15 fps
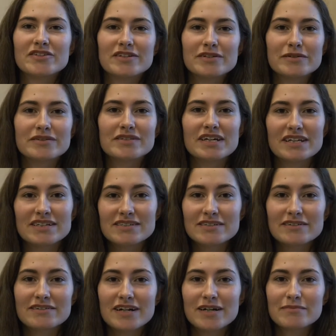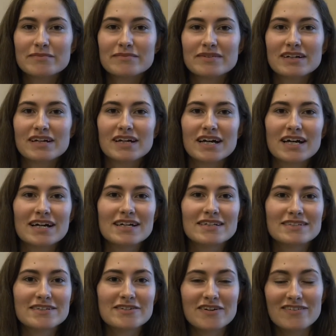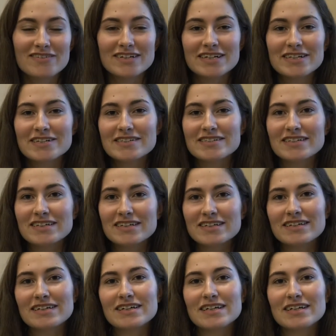use Instagram as a travel agency